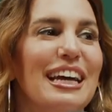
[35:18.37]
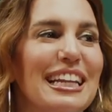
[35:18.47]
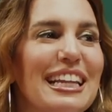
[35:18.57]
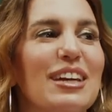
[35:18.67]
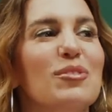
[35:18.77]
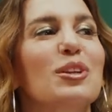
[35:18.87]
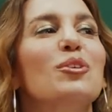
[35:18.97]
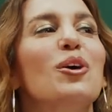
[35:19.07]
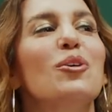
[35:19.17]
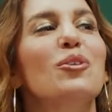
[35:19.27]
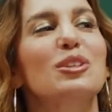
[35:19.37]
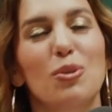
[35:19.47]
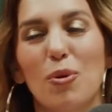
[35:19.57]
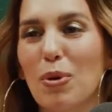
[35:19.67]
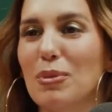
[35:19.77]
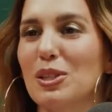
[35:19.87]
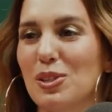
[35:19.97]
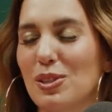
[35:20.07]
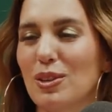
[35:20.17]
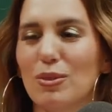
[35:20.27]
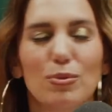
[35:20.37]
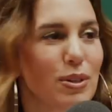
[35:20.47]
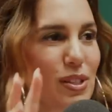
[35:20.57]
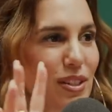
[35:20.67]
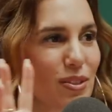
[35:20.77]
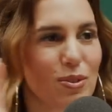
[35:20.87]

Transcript: And then like when you go to a woman's or what is it?